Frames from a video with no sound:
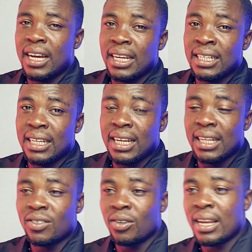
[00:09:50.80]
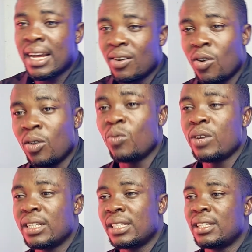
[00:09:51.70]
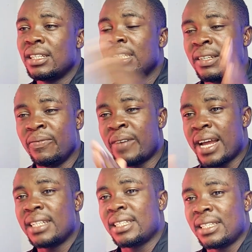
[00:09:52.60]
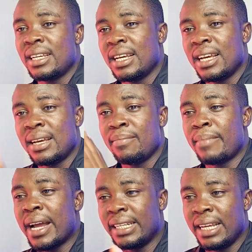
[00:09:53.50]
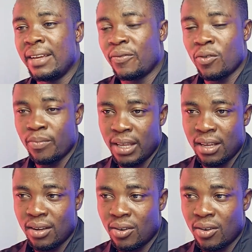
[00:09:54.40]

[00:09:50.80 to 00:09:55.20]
indicator that always divides my day for me.